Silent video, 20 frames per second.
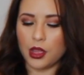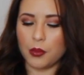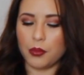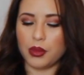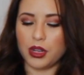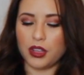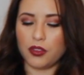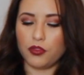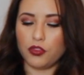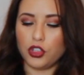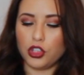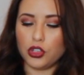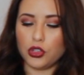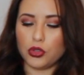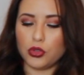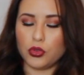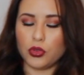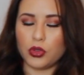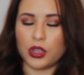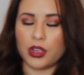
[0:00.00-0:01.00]
But if
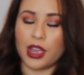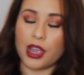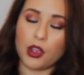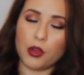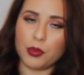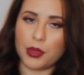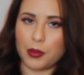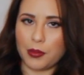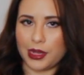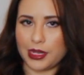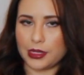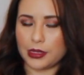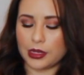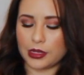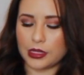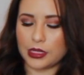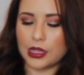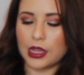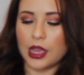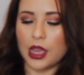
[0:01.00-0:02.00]
you, I hope that makes
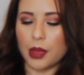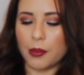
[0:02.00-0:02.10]
sense,